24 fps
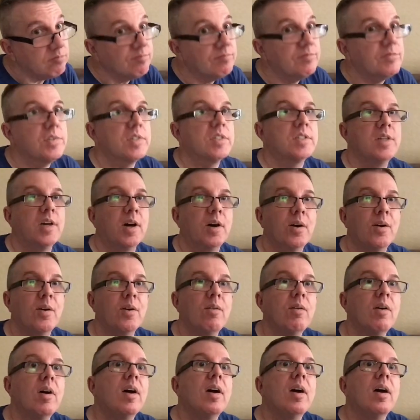So
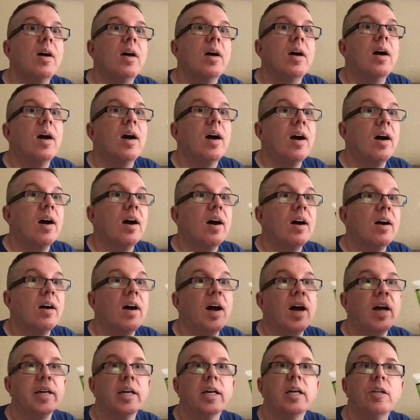I
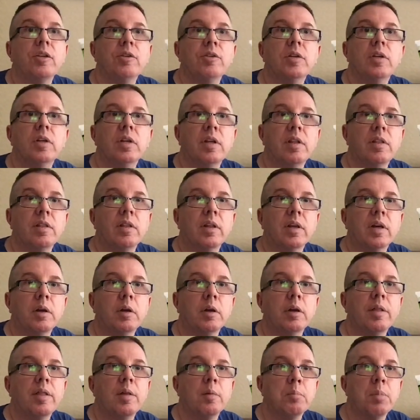include it in
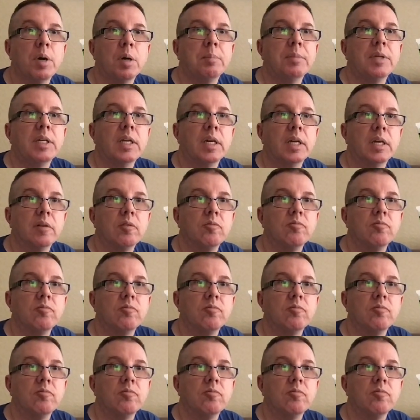the puppy kit.